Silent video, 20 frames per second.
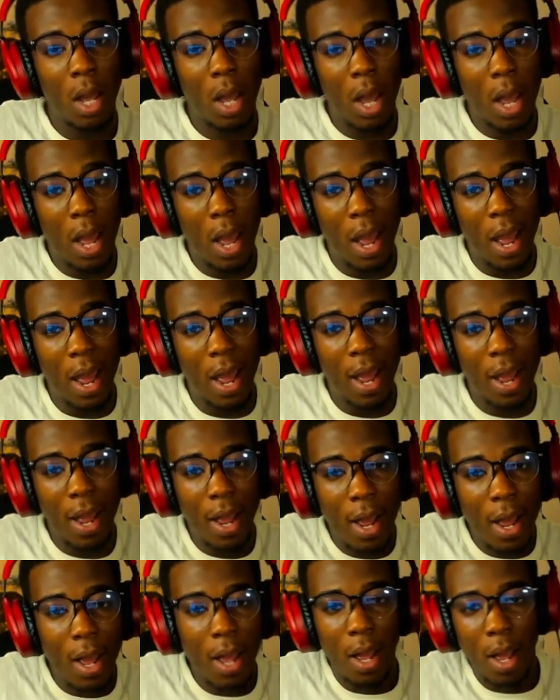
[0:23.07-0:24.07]
Eh?
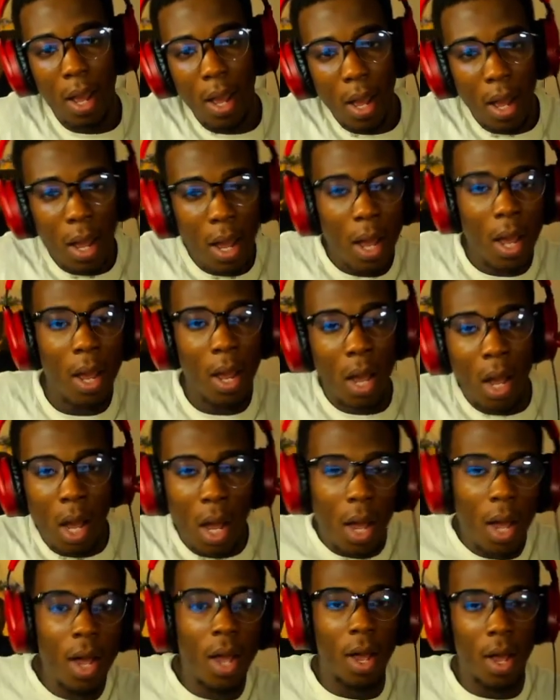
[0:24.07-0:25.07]

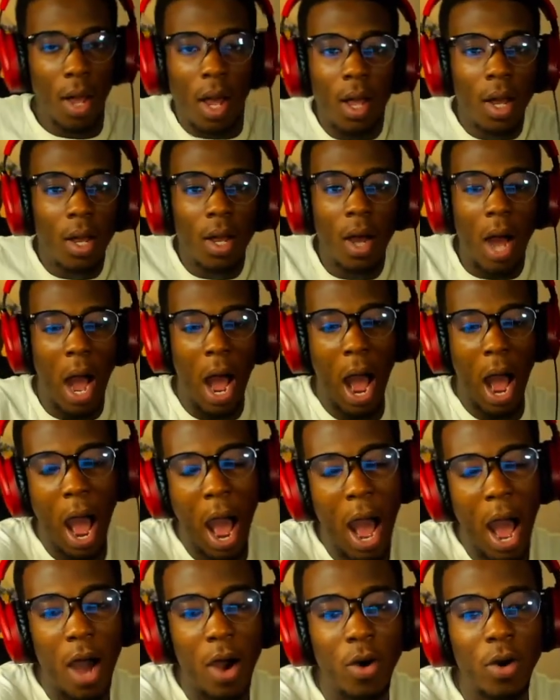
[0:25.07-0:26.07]
Huh.
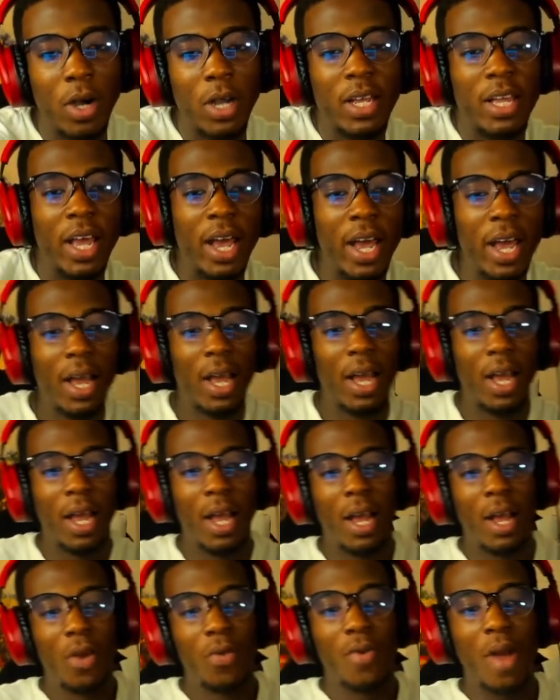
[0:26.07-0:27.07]
Ah, okay.
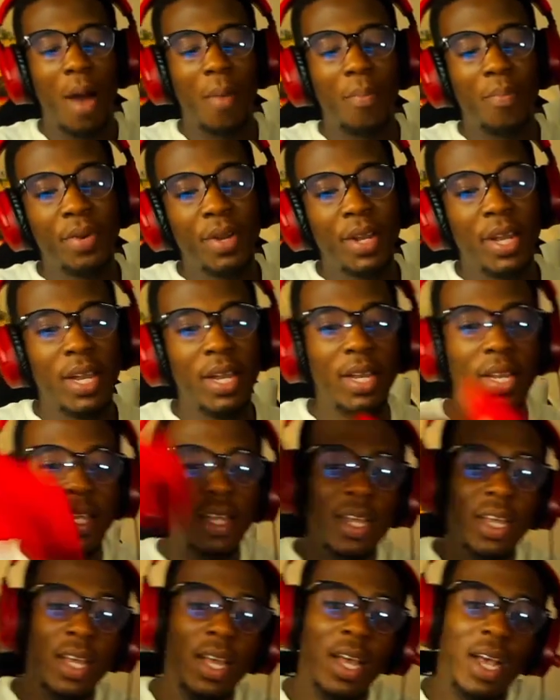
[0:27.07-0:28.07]
We are bringing
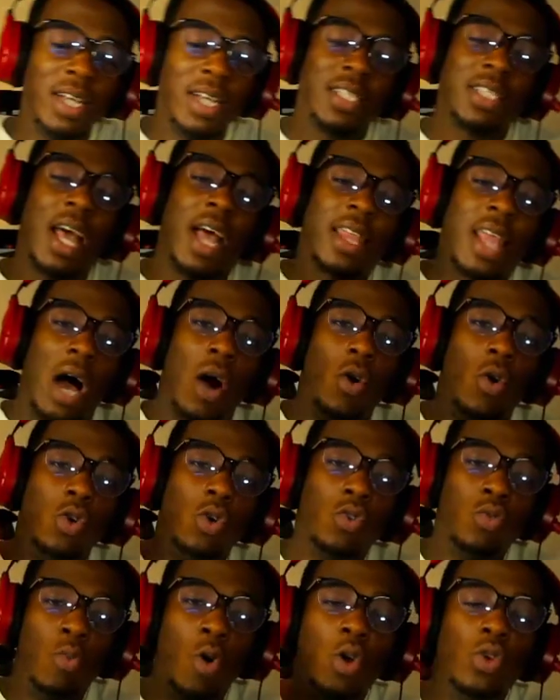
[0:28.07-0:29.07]
the... set and
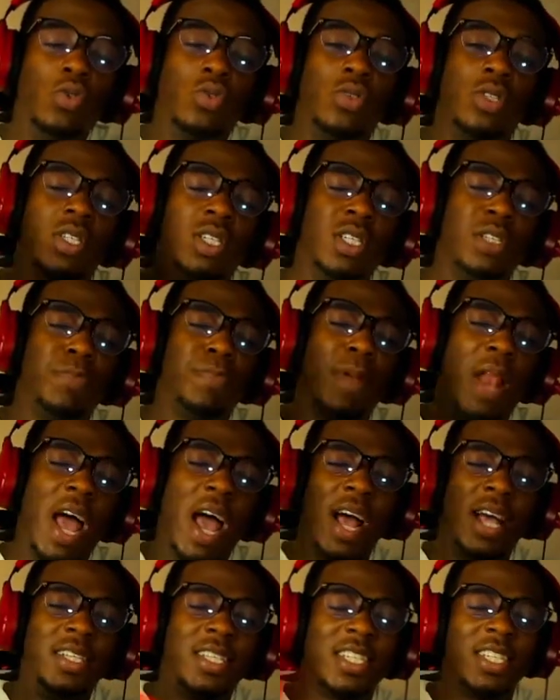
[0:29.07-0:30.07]
old modules is
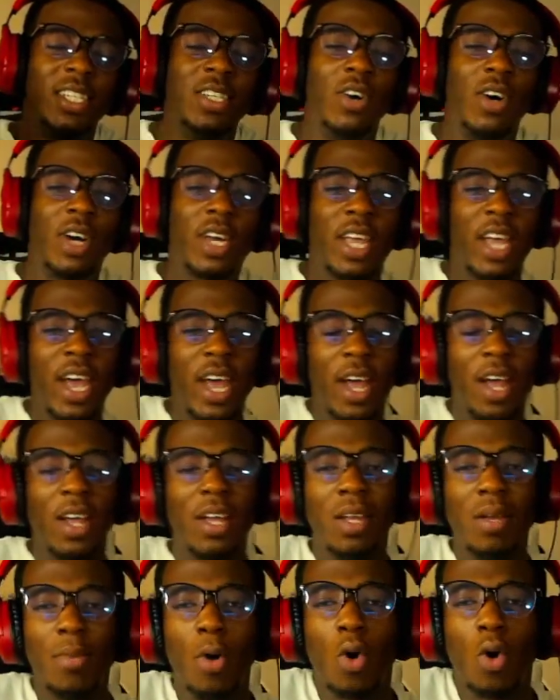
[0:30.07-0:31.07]
plenty, okay?
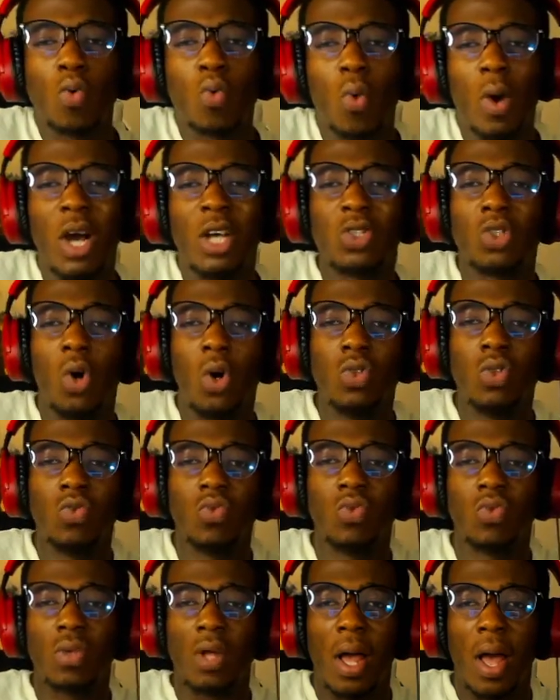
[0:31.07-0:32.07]
But
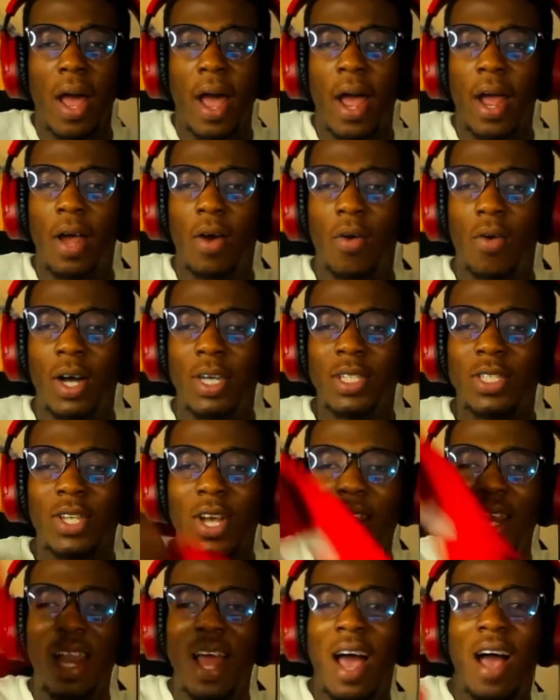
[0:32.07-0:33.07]
question, eh? What's
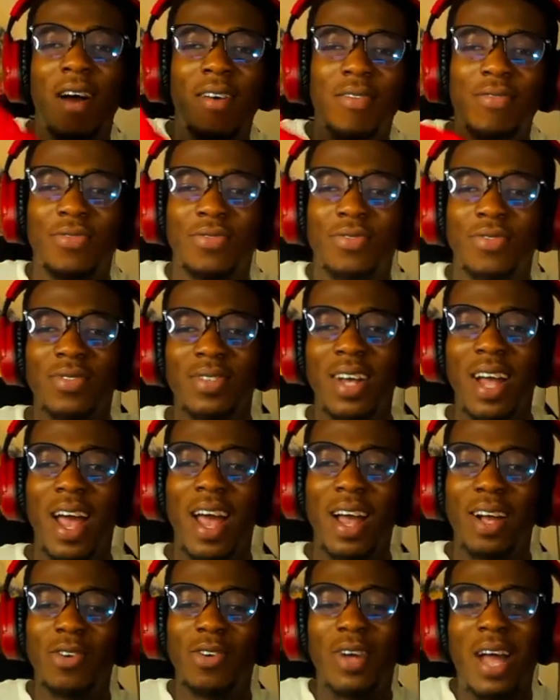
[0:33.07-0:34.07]
your level?
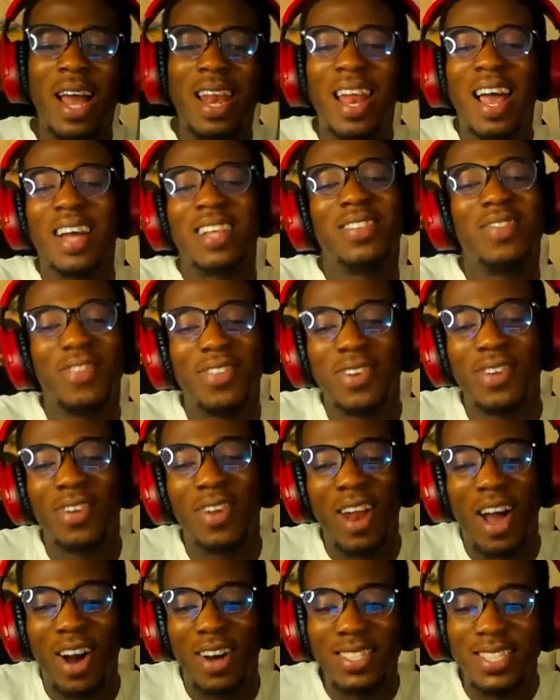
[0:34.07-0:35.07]
Eh? We are like the video
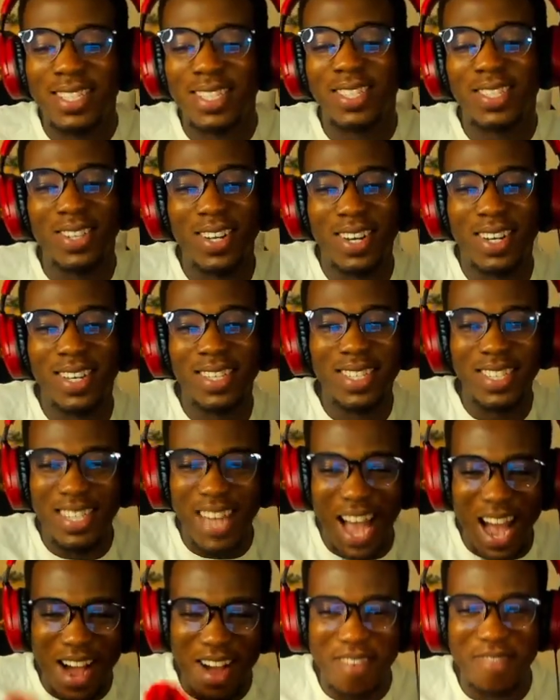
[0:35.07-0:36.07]
now. I'll see so.
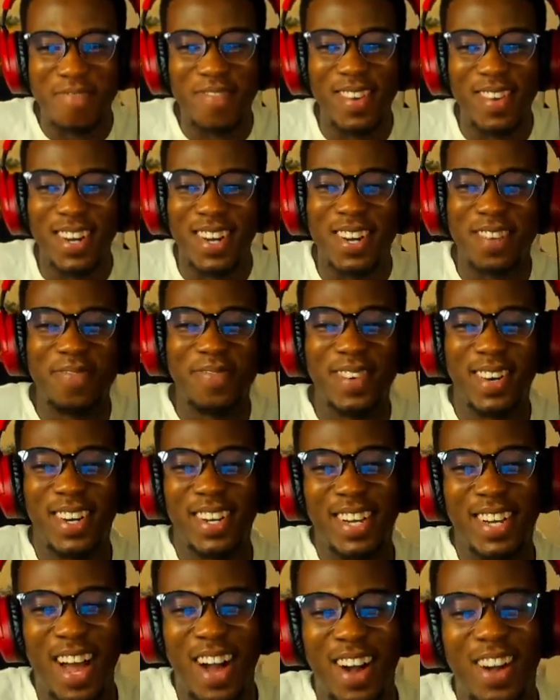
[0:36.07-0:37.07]
Shamo, come
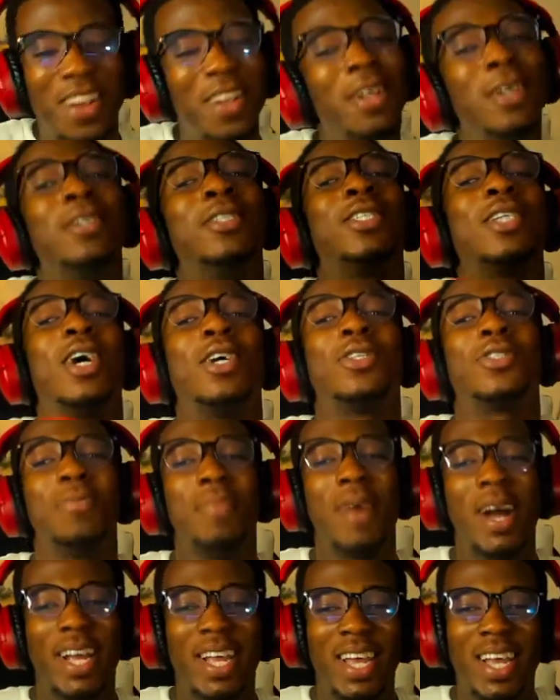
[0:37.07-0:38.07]
on now. Shout out to
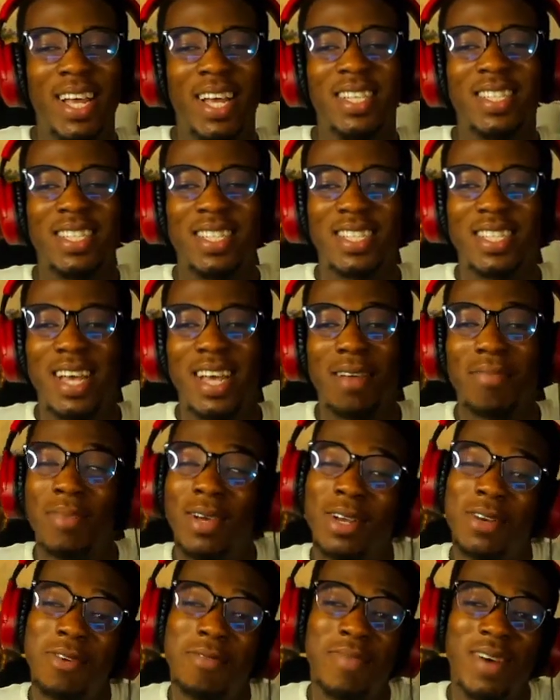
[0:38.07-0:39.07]
my Kenyans inside,
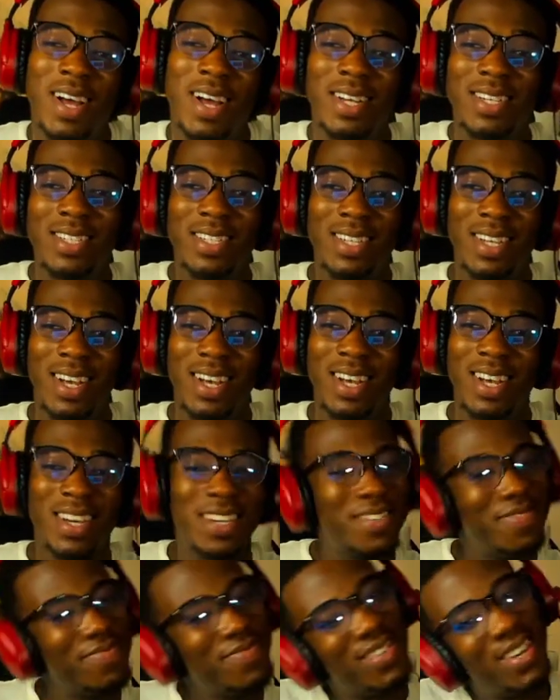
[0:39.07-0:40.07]
man. Normally, yeah?
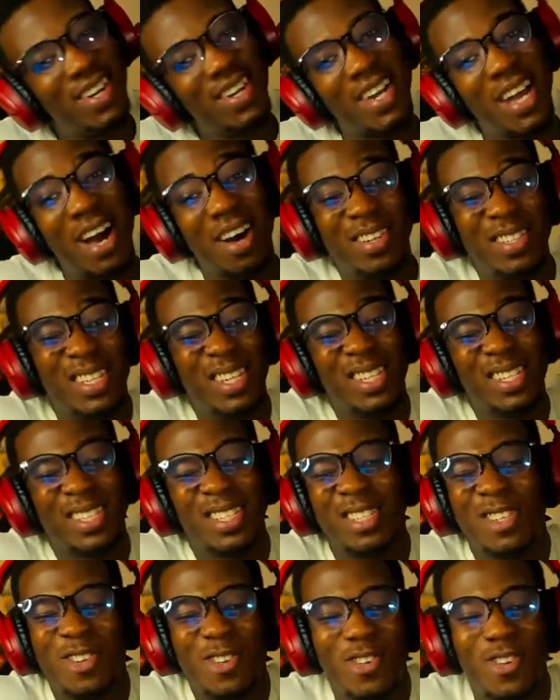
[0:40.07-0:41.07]
Come on now. This
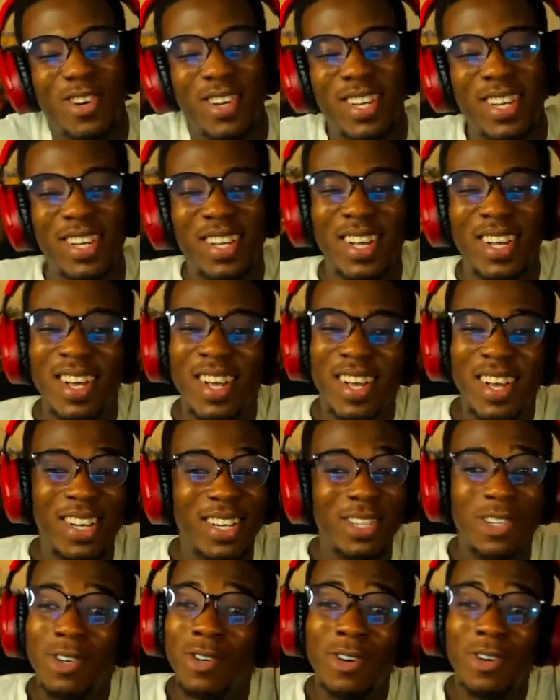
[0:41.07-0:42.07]
Ngodi.
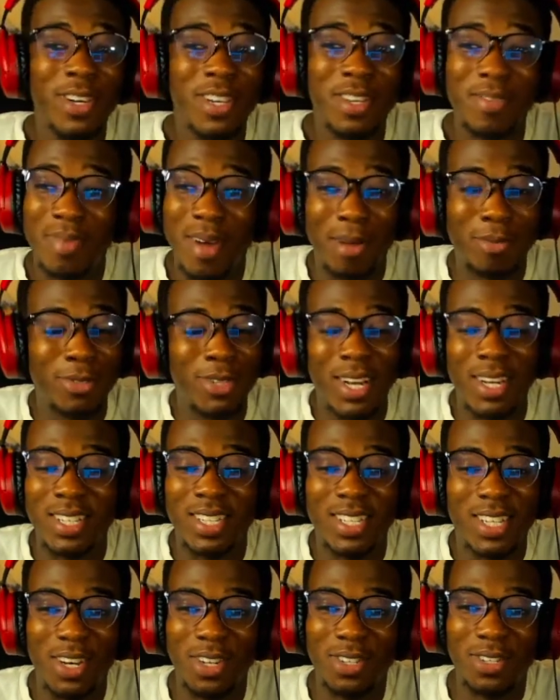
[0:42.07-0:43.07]
Ngodi, man. I'm trying
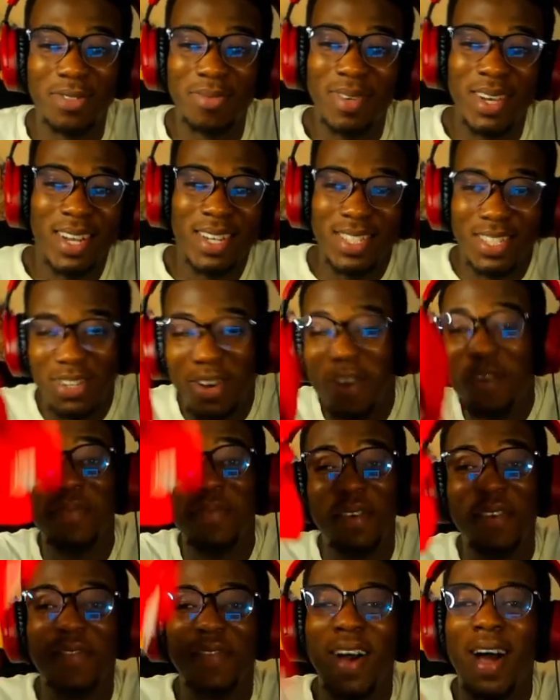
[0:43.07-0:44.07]
to tell you, man. It's going to
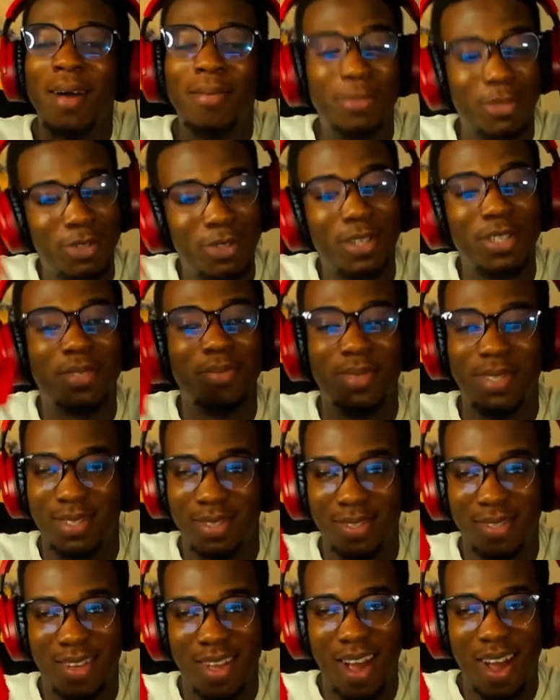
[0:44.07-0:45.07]
be a vibe. Trust me.
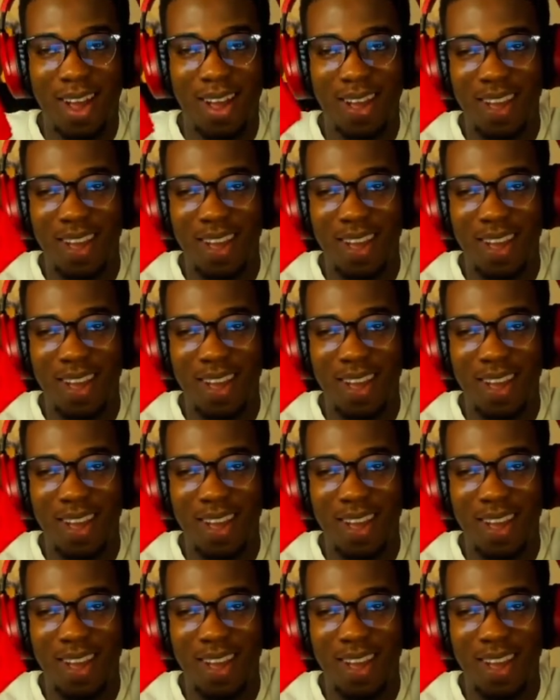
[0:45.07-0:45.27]
Yeah?